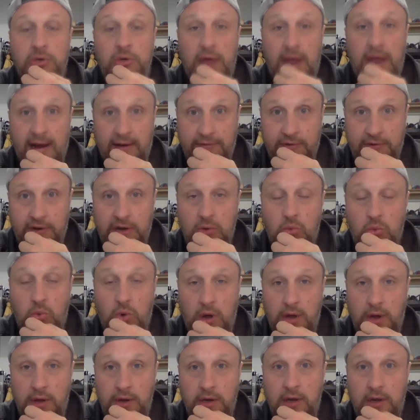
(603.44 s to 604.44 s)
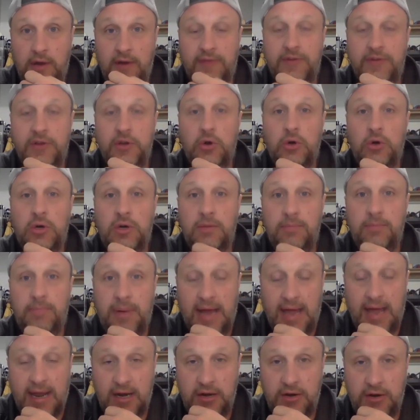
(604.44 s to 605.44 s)
every one of your
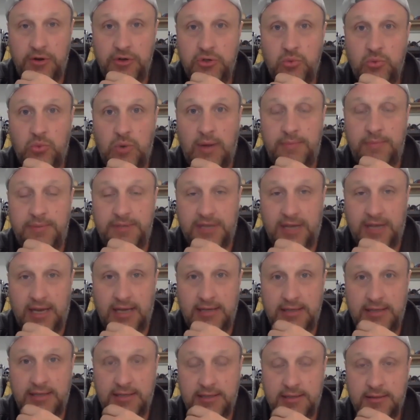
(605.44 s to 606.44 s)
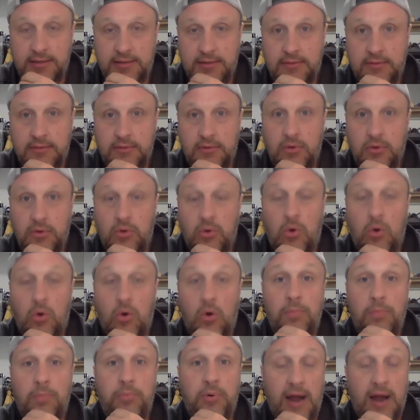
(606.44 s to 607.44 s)
competitors' websites
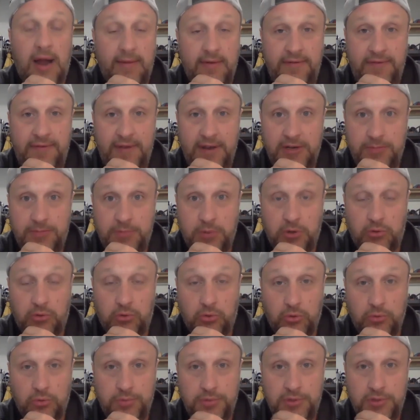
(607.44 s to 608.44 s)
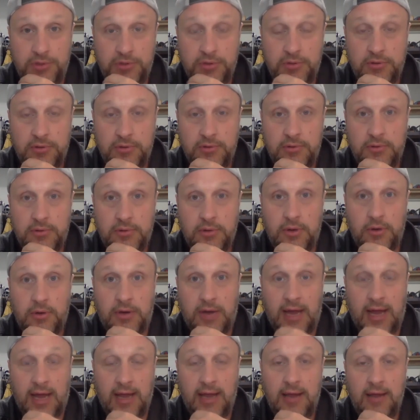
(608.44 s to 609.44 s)
or private Facebook groups,
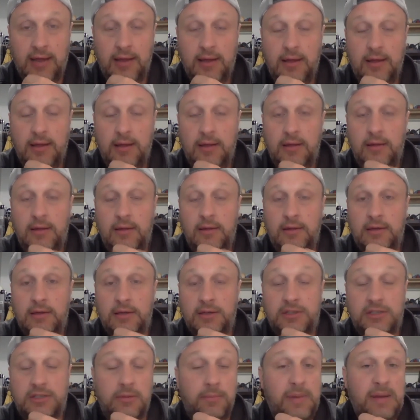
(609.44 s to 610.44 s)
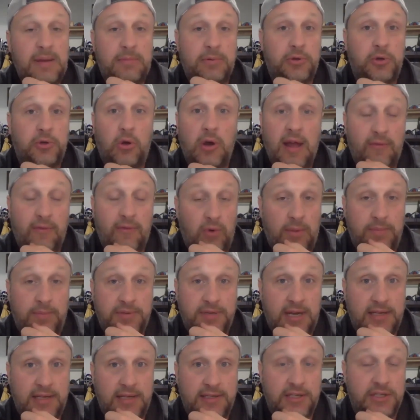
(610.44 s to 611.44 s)
okay? But some people don't have
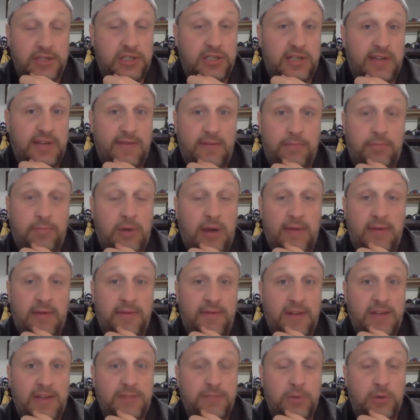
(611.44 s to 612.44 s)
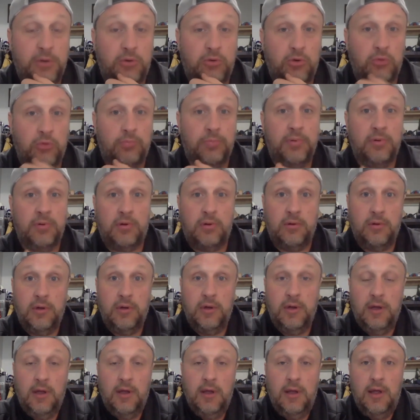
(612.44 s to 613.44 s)
websites, they just have a private Facebook group,
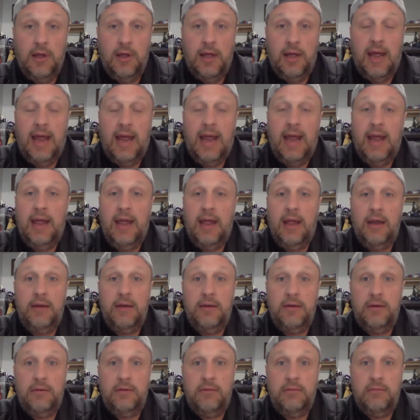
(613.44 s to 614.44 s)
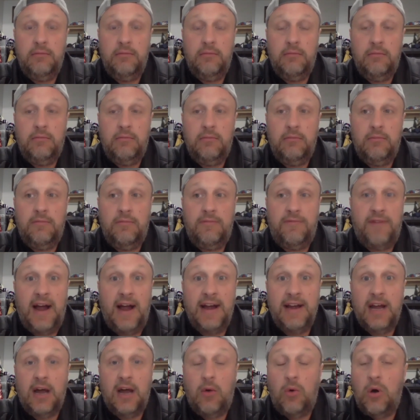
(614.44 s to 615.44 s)
and
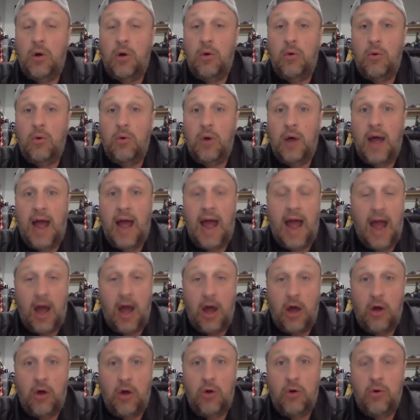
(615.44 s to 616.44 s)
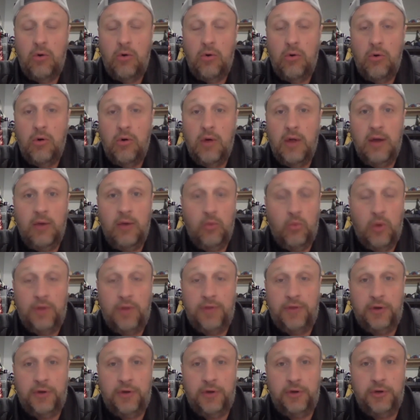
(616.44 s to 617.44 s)
find out how and what
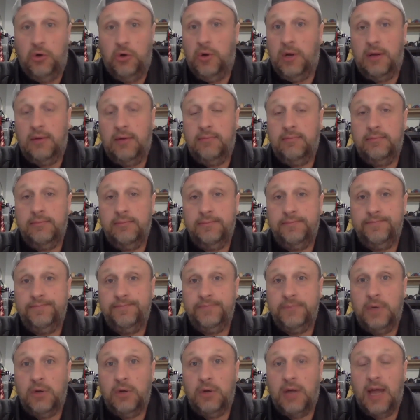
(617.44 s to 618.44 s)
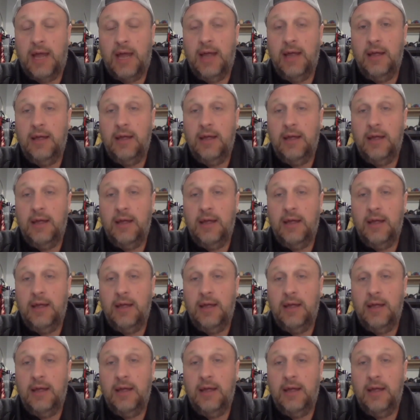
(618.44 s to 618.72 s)
they're doing, okay?